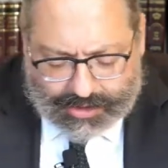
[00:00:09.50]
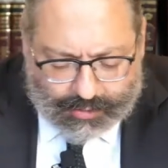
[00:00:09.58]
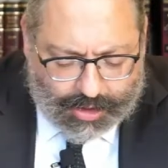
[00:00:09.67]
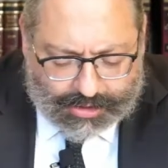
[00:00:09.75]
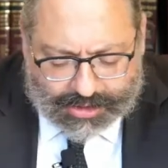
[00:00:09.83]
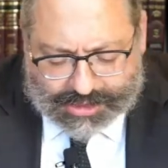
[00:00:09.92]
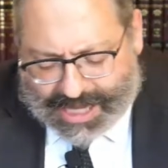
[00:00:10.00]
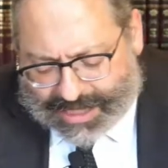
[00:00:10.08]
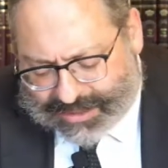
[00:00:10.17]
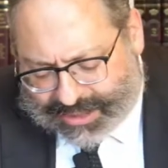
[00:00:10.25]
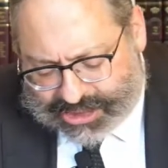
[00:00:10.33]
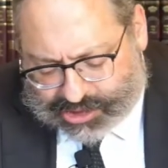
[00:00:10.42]
one does
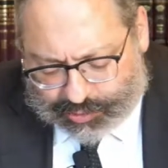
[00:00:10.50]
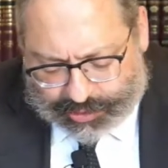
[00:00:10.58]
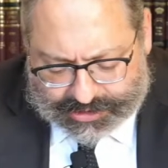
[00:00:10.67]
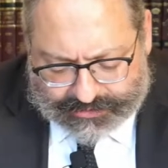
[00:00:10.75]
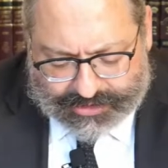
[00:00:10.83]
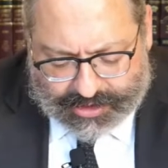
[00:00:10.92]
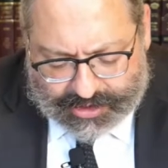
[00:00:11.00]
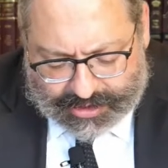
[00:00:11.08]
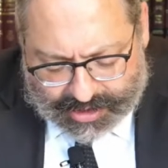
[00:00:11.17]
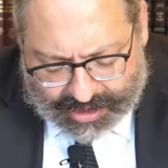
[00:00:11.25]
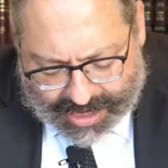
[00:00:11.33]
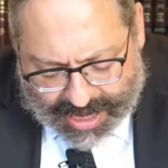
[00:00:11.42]
not teach words of
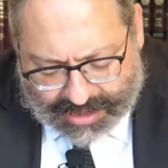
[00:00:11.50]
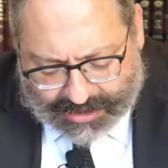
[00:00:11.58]
Torah,